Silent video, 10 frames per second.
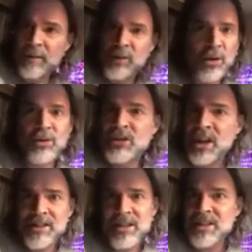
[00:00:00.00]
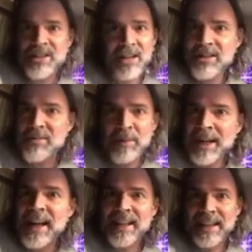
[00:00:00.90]
Truth, justice doesn't mean
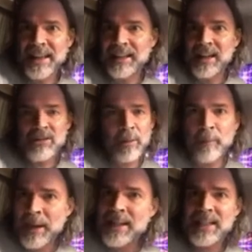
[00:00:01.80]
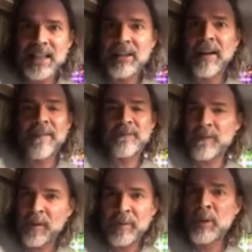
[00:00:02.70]
anything. That's the biggest thing that
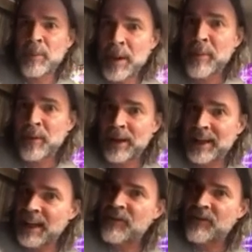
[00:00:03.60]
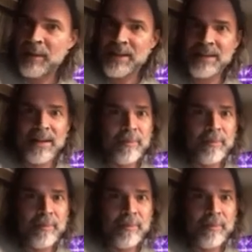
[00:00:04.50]
you people can get from this.